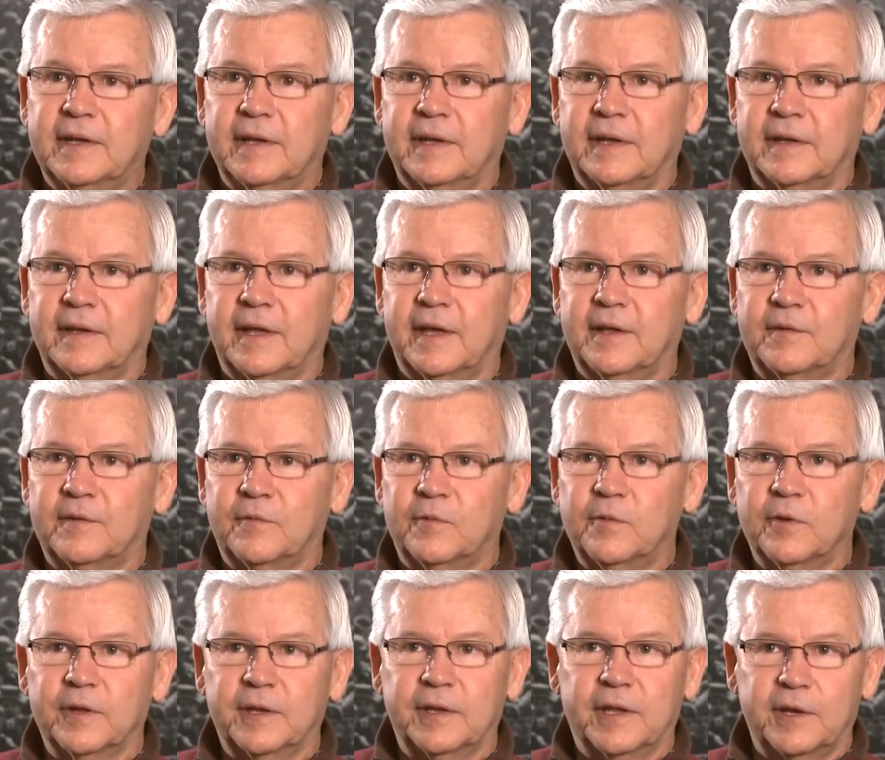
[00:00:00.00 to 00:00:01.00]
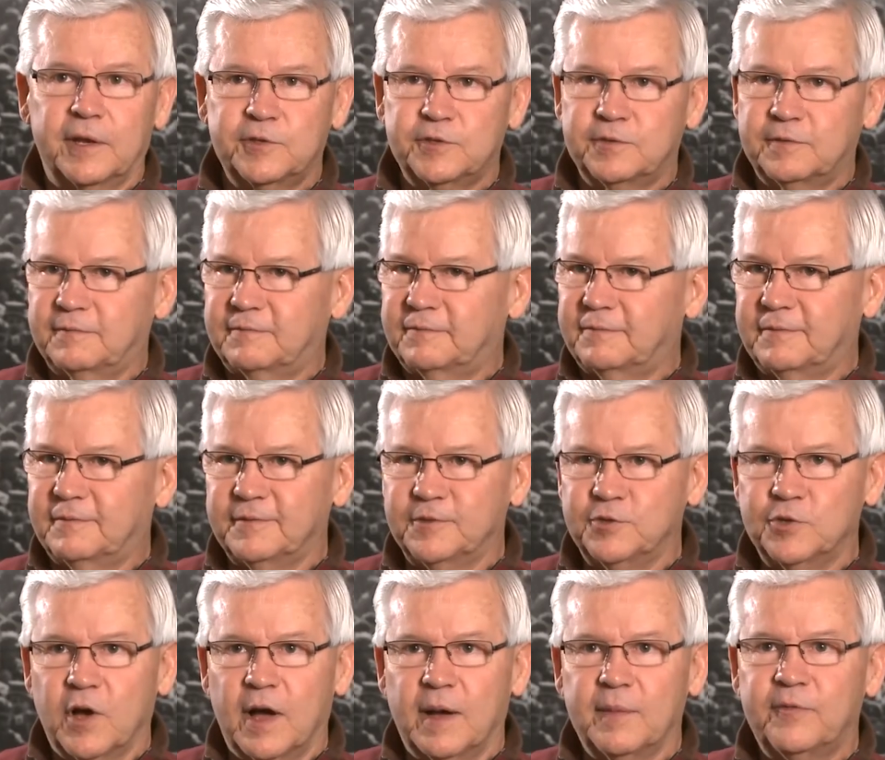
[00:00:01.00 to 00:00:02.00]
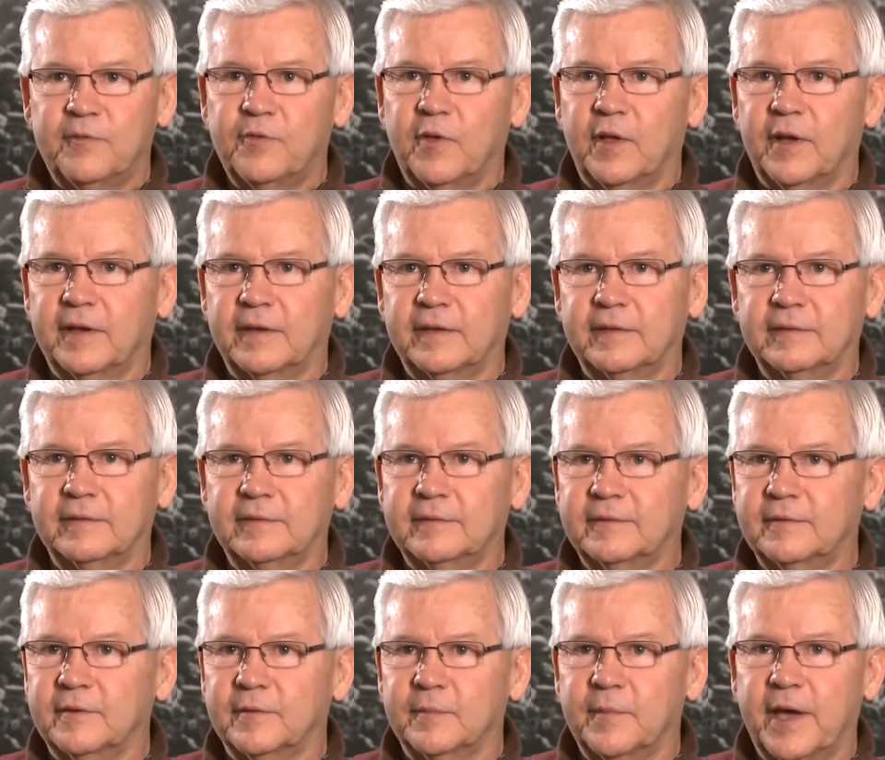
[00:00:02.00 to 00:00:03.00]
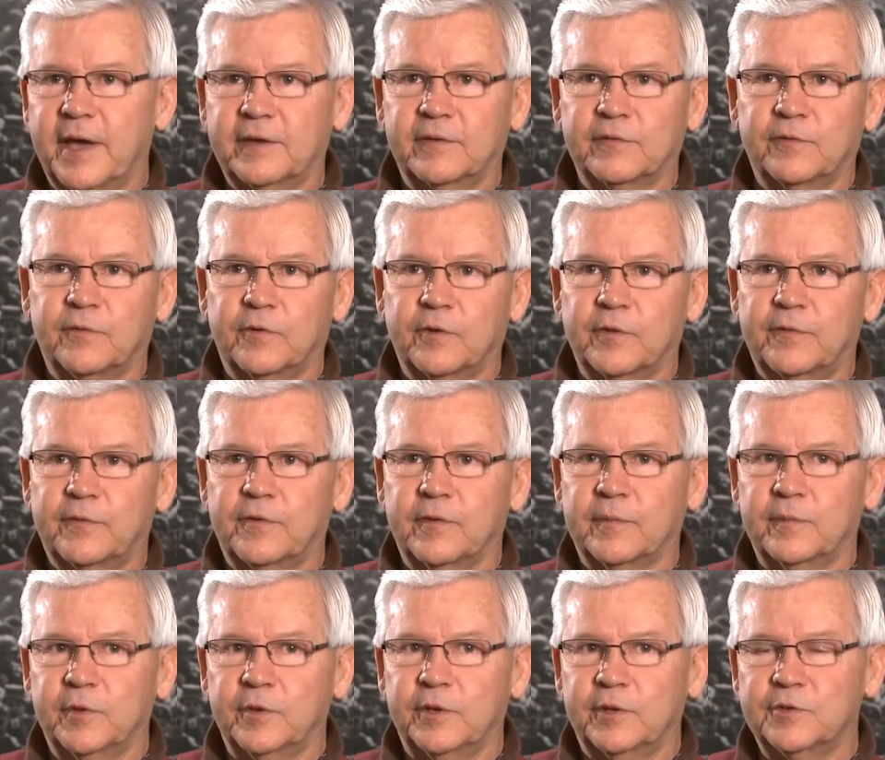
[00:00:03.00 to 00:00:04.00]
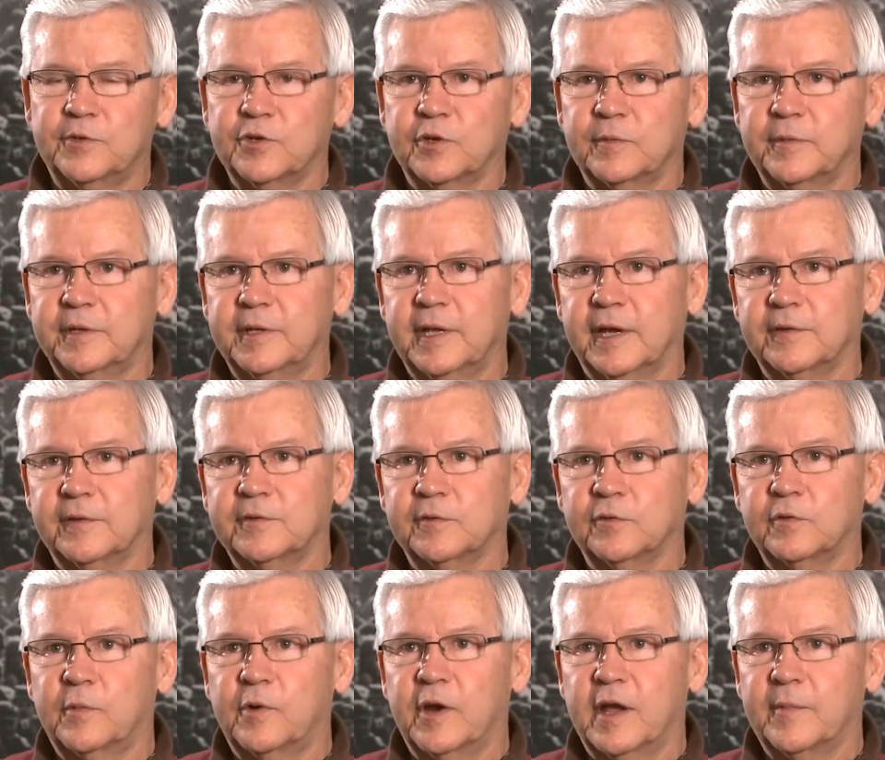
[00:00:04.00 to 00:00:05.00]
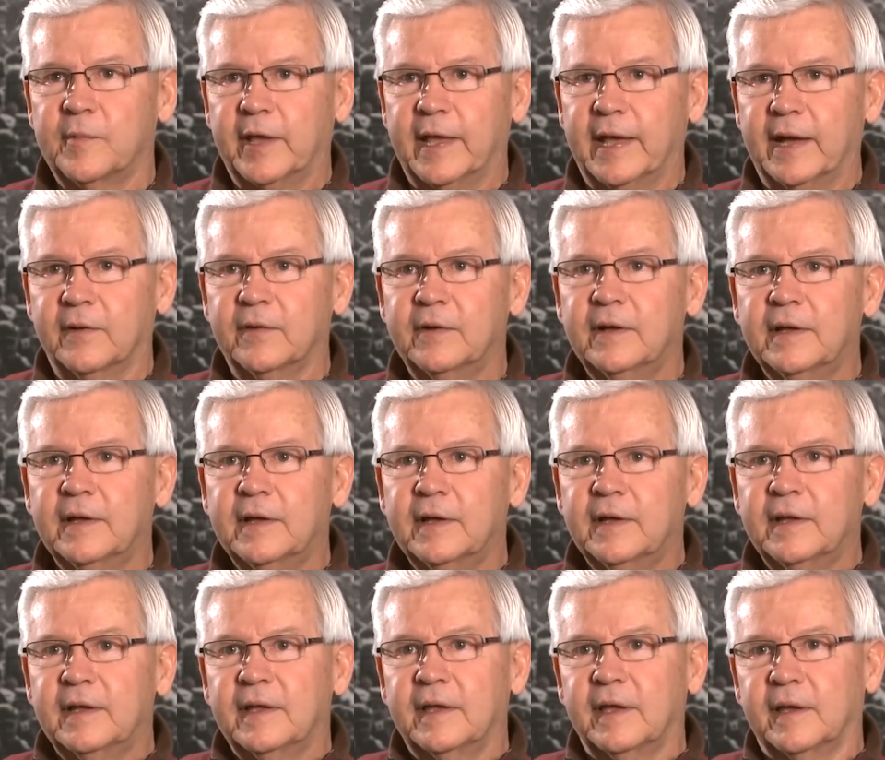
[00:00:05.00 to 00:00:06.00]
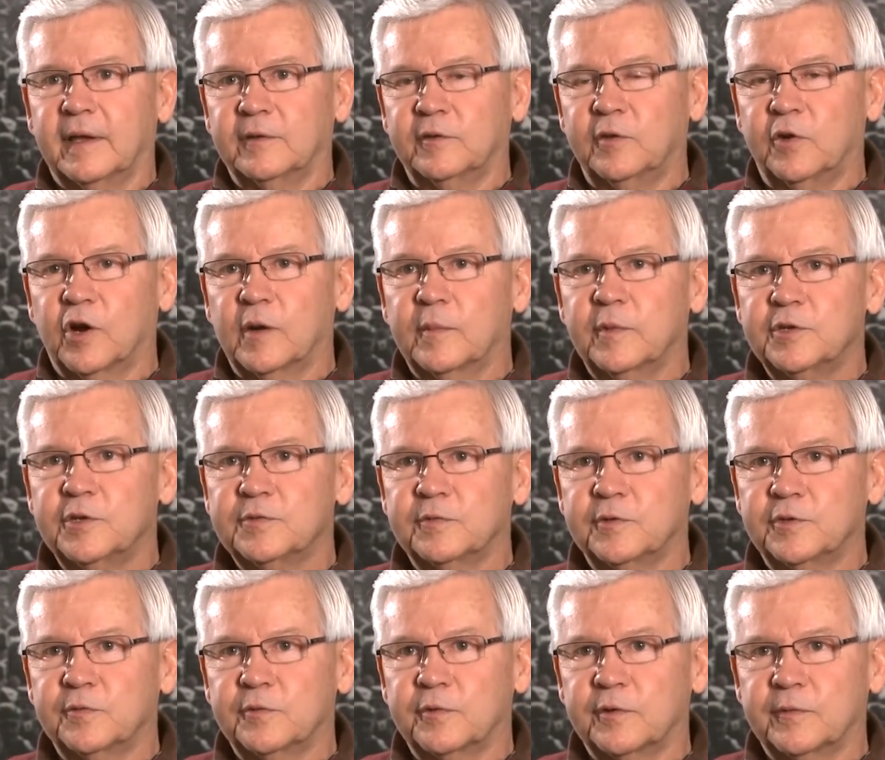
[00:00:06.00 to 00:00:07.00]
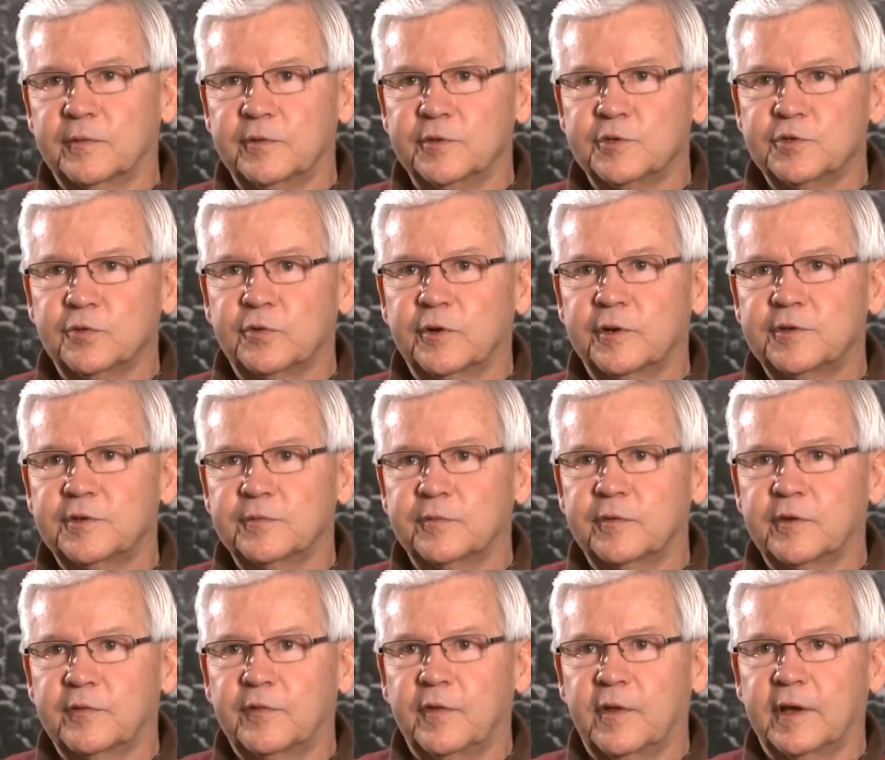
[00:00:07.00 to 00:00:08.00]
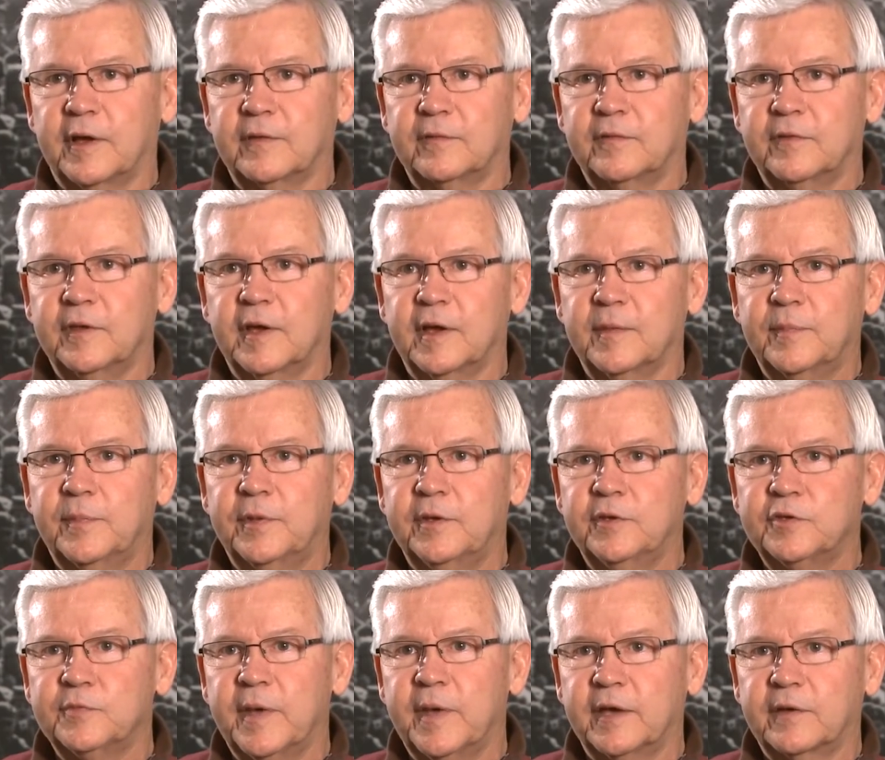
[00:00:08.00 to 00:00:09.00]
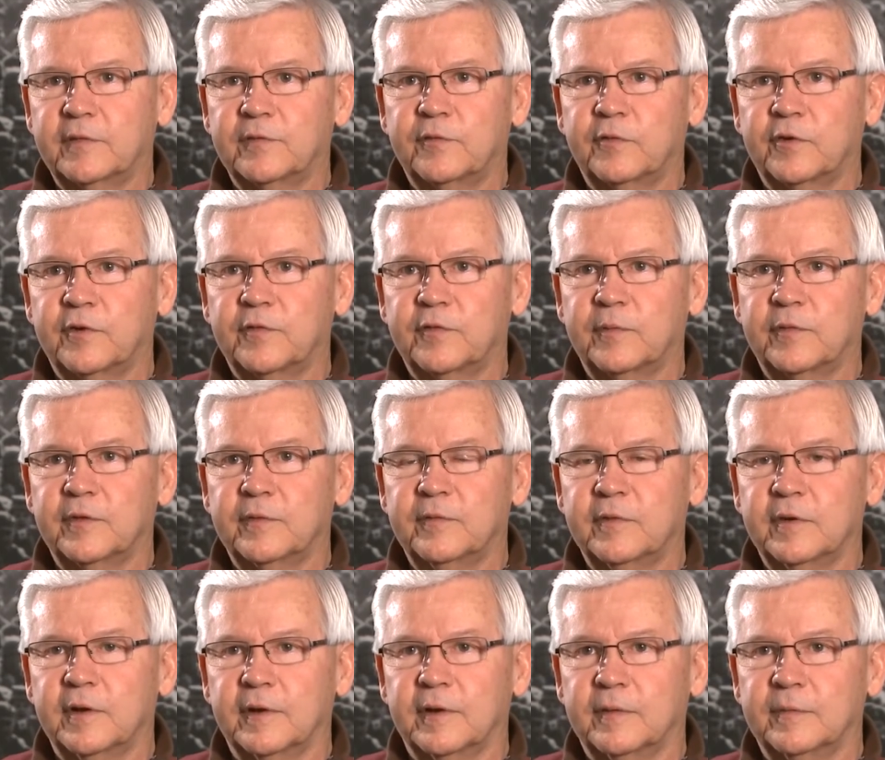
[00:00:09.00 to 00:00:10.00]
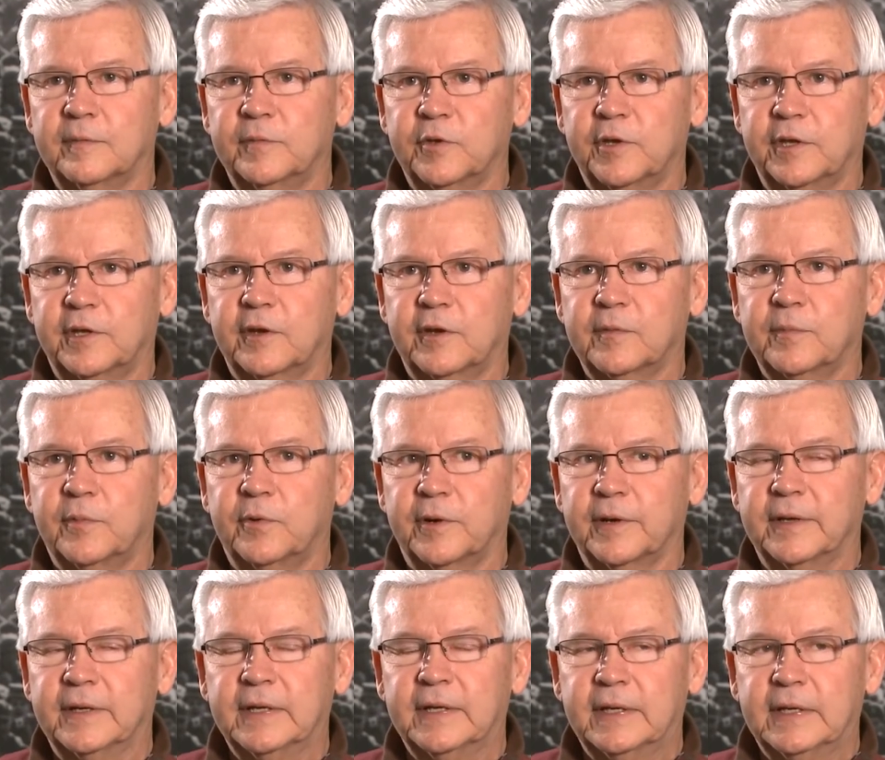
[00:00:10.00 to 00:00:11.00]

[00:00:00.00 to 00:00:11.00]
and had a really nice job flying you know, back and forth from Munich, Germany down to Oberammergau and Garmisch, which were resorts. We were flying VIPs back and forth from the uh, Munich airport.